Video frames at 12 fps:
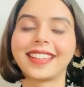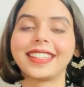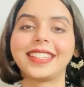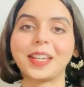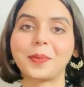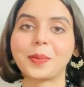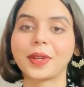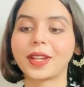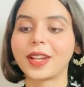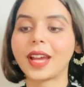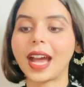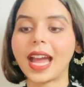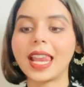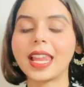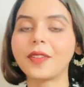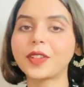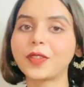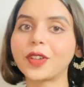Yep. I
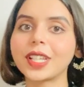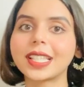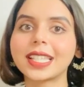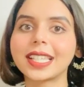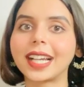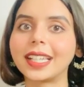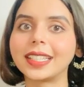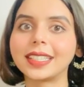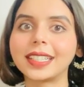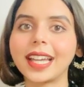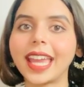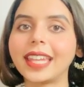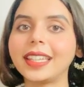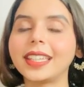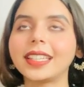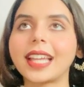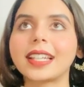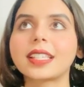love it for its color.
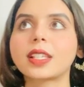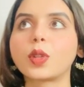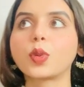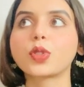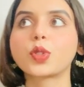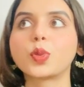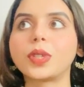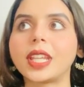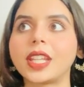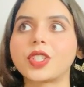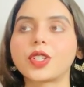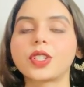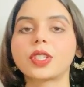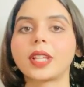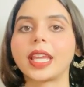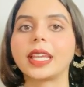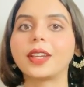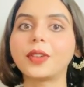Anything that is close to nature, so
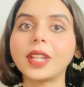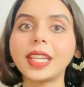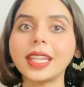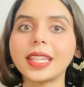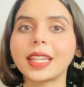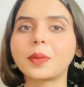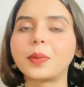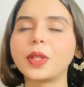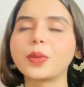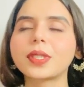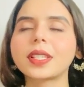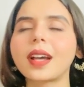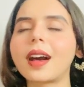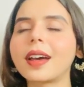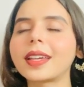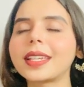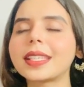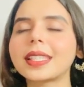like green and blue
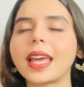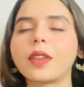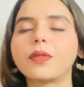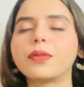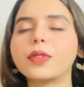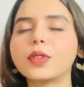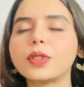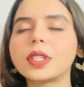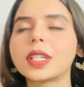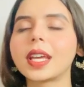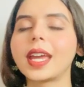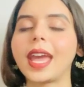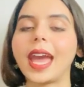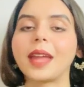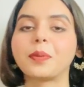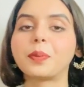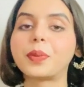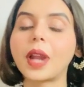skies and wood
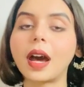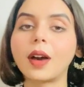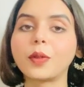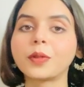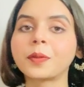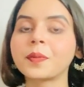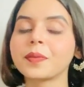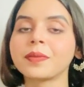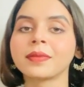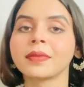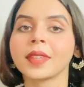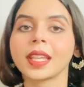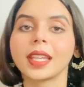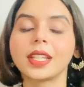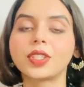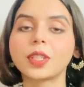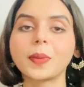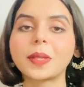and brown,
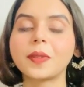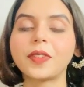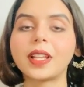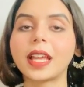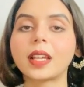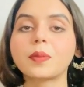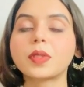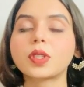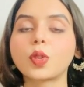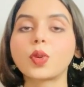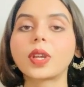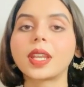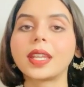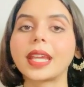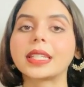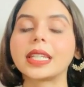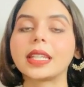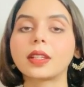it just makes me feel like I'm so
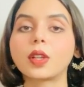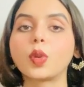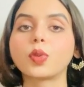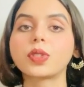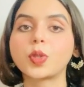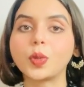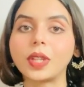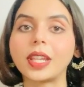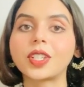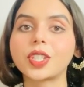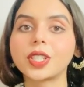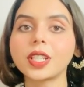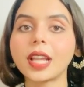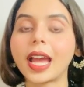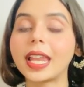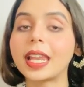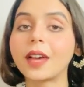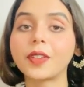connected and close to nature.
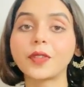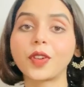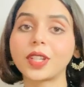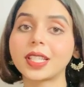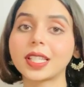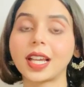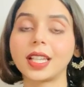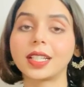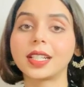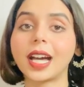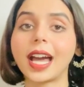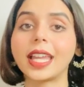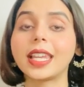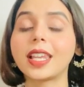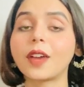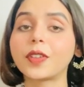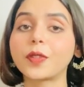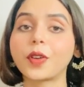I love it for its color. I
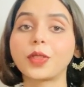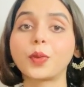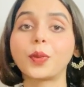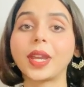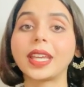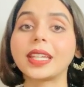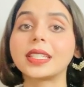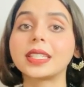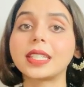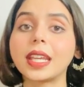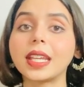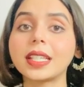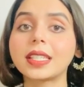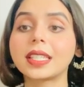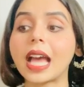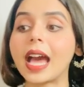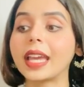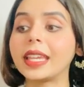love it for the way it tastes.
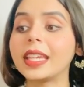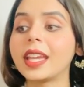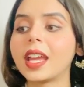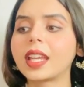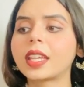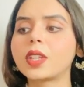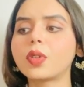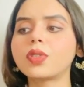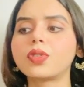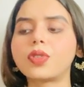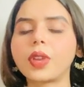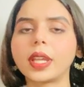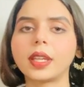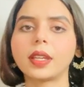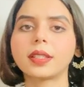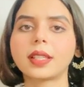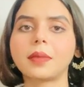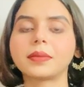I cannot drink
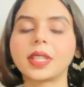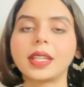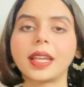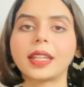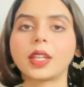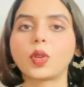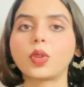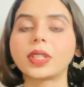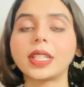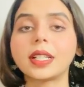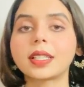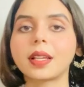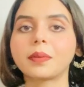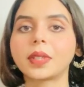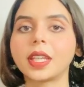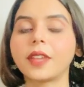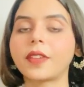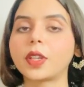something, I cannot eat
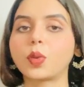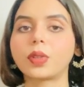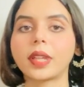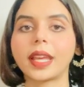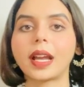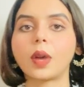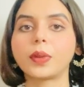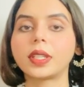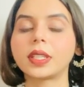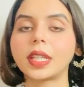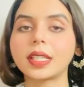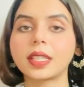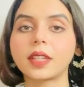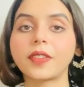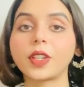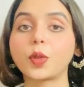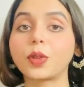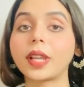something if I don't like how it tastes and if I
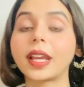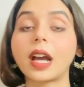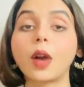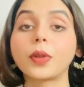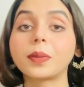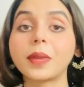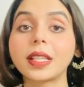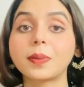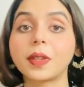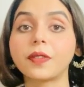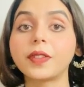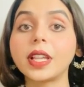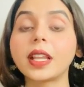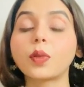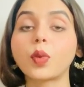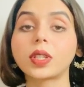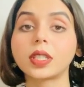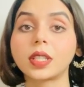don't like how it makes me feel and
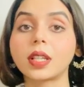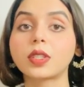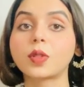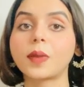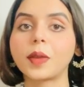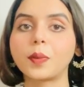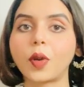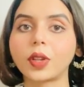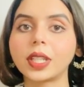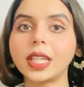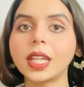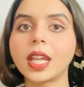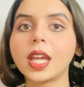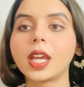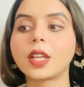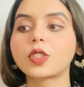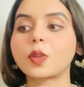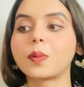what it does to my body.
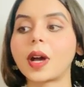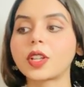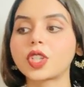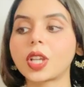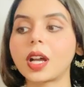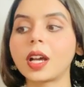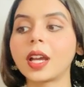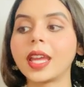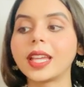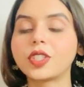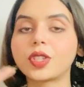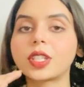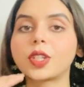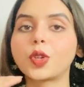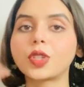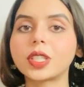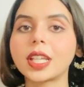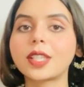So matcha just,
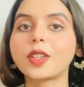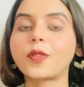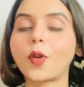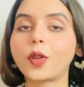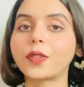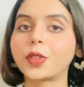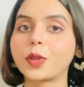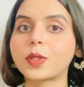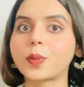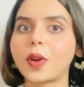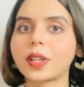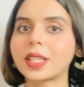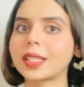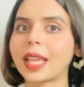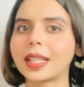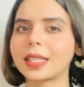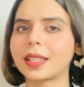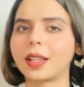ticks off all of those boxes,
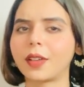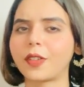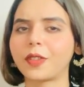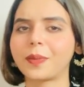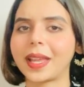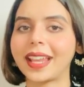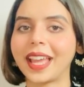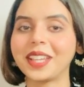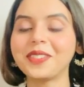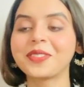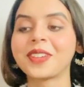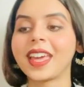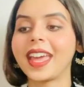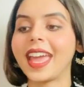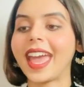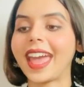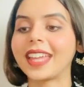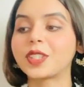hence the love of my life.
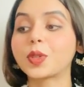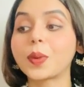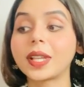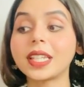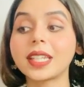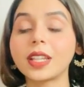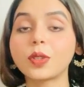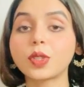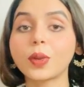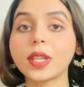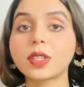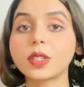And to quickly tell you so as